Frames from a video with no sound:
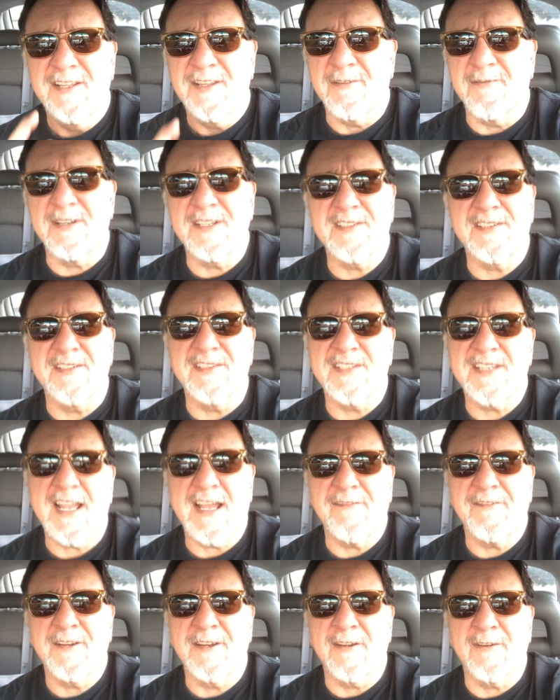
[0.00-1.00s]
The rest of the
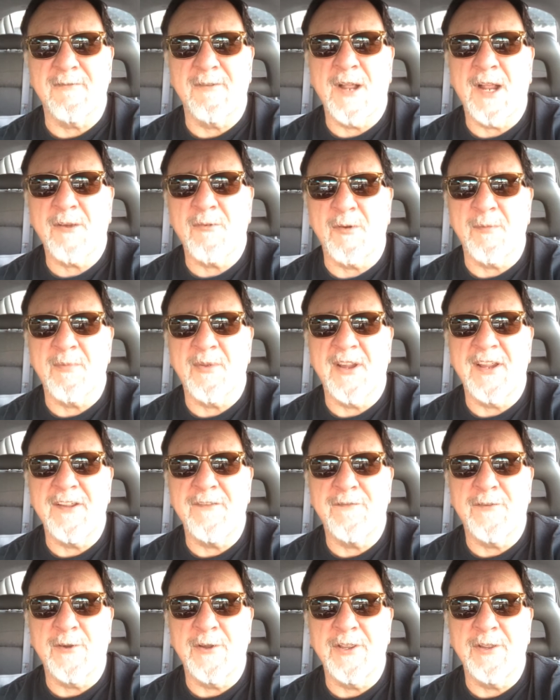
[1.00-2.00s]
staff here at Rock, we're
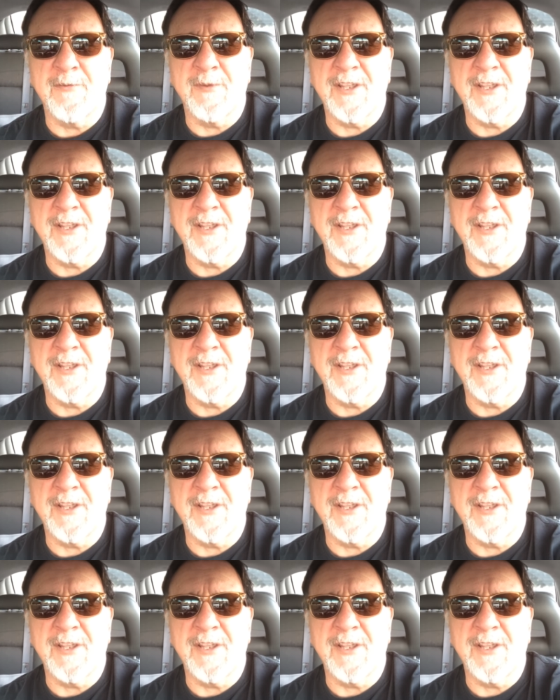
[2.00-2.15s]
praying for you.